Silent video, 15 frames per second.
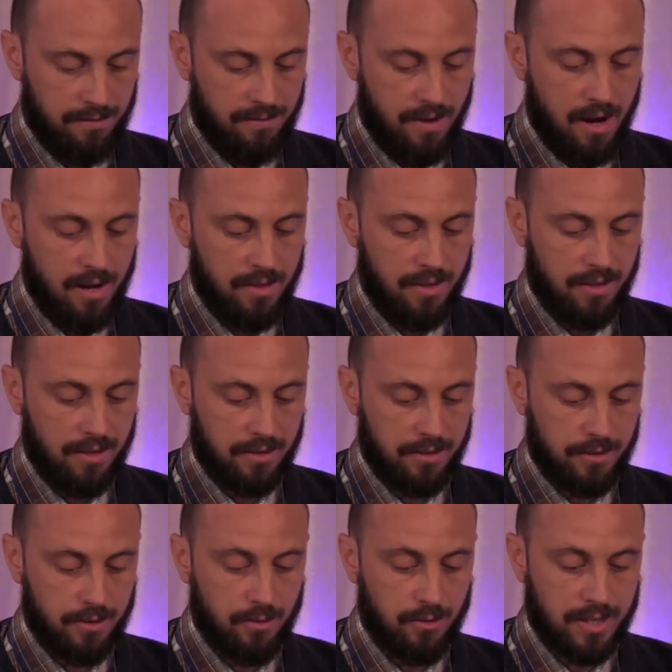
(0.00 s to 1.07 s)
Father,
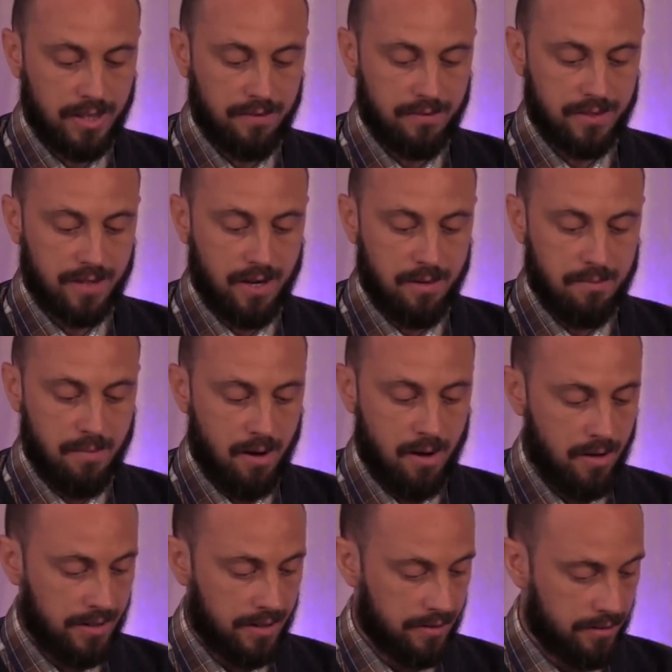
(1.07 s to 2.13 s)
your gifts are
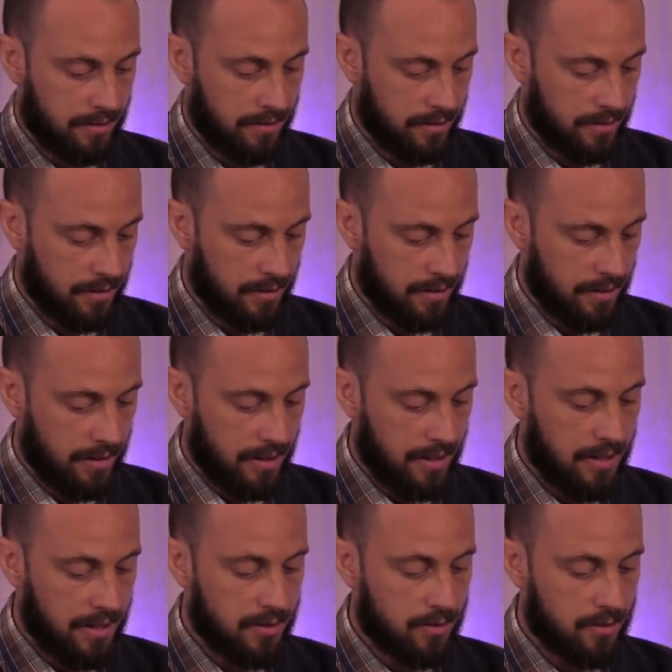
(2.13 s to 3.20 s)
mine.
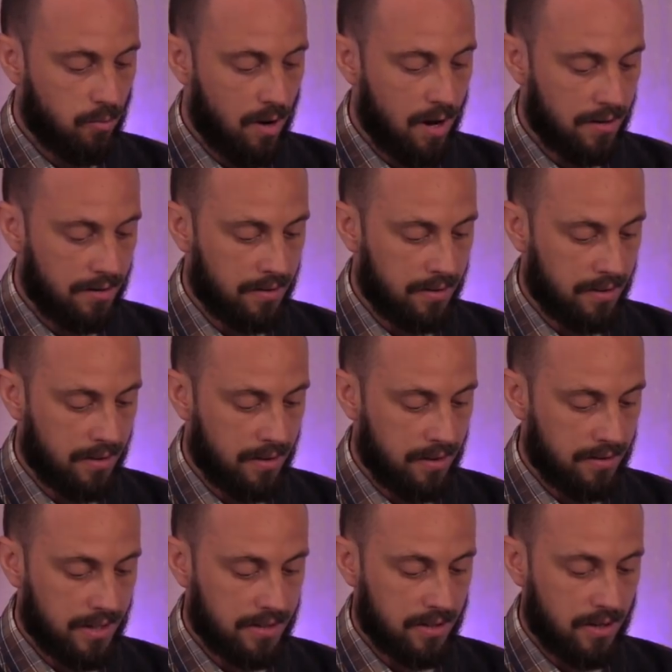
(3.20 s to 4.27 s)
Each one
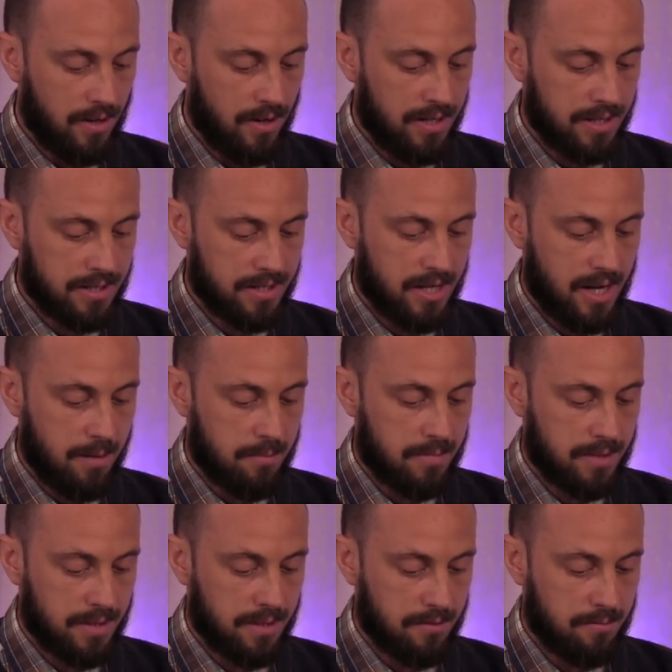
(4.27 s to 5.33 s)
that I
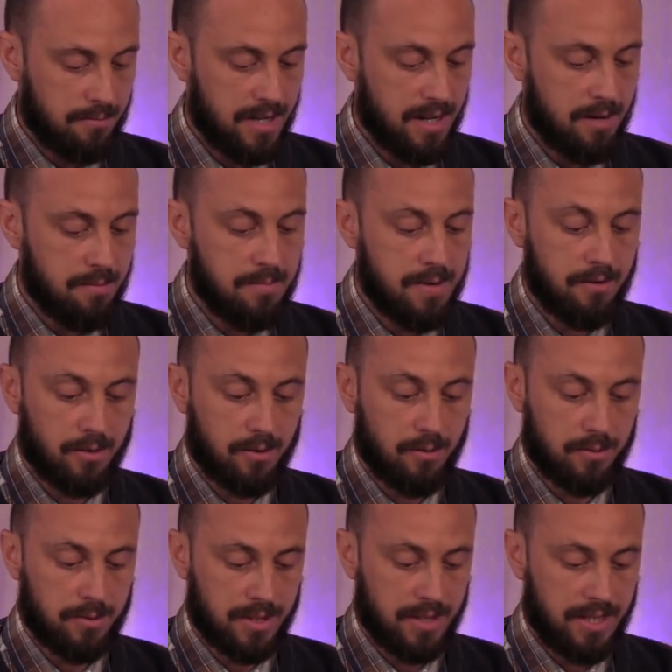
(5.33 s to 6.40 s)
accept gives me a
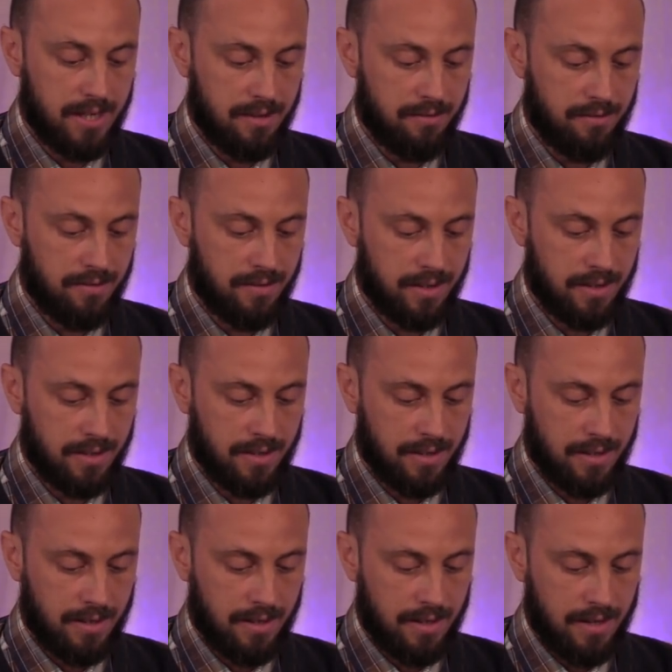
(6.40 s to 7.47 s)
miracle to give.
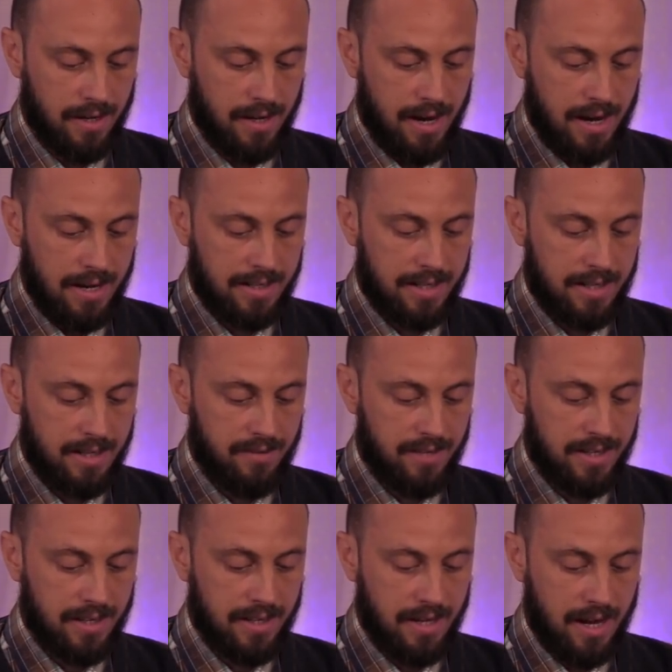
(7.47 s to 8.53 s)
And
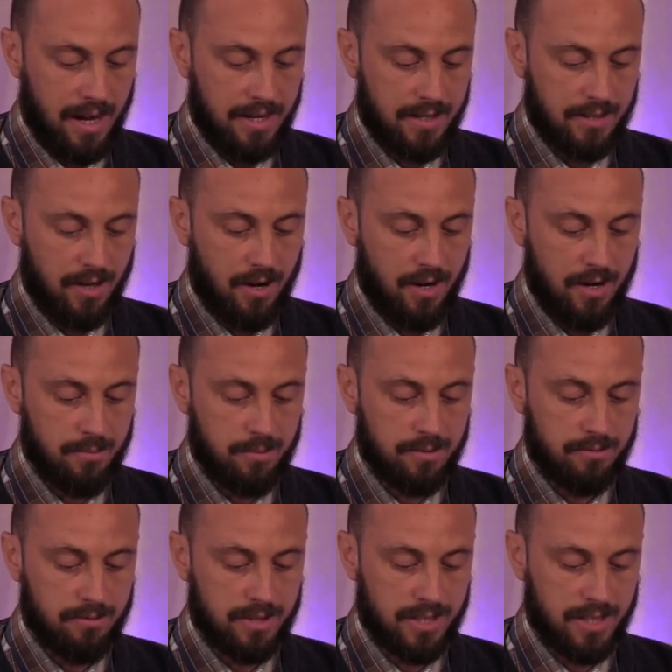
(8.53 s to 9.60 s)
giving as I
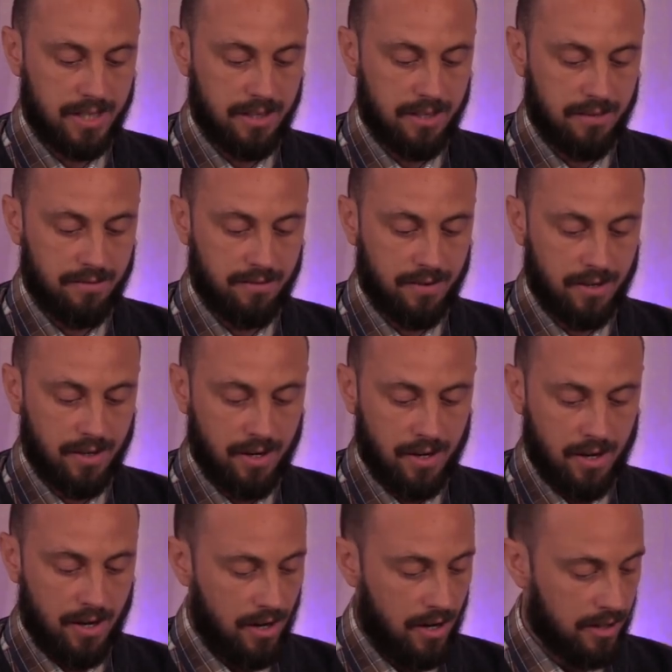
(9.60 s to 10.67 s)
would receive,
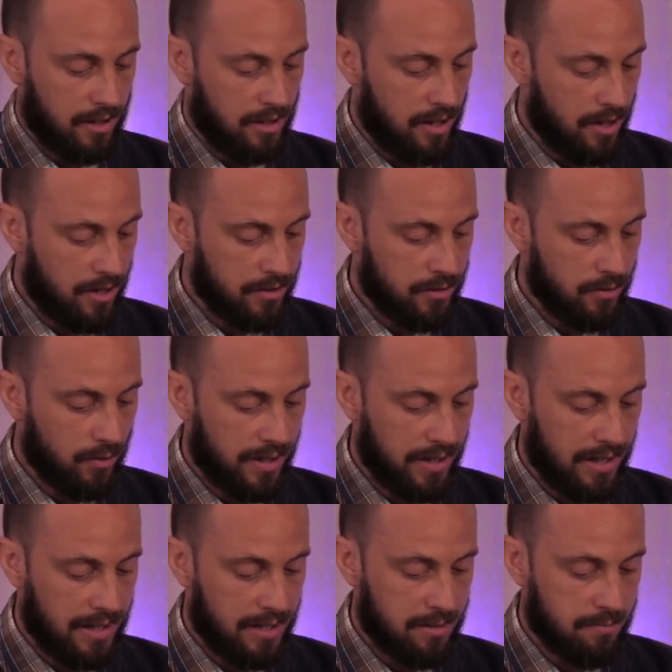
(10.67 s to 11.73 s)
I learn your
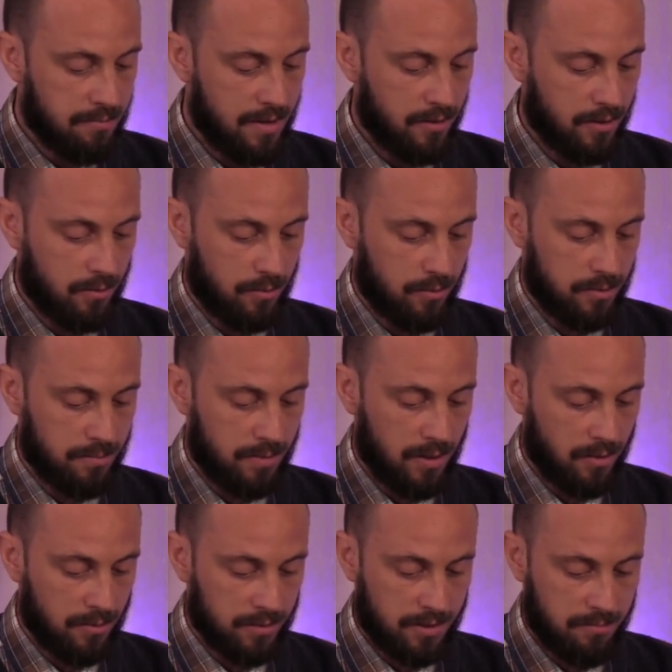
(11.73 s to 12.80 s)
healing miracles
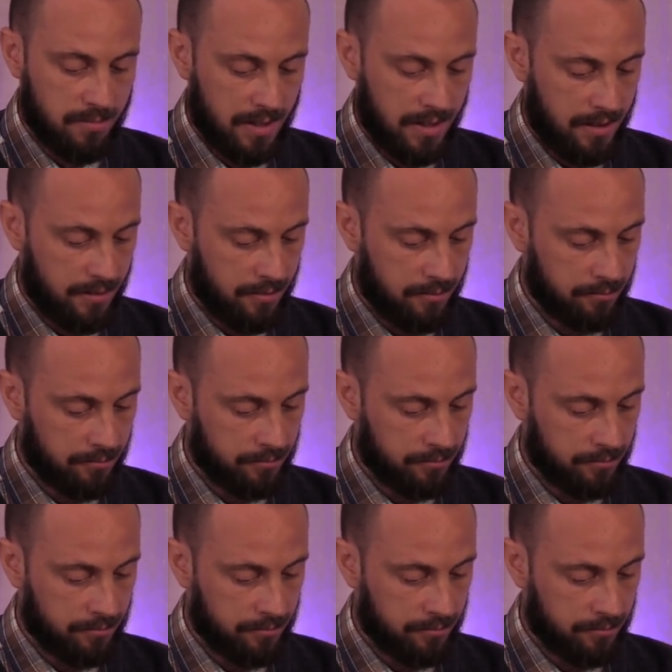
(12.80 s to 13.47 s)
belong to me.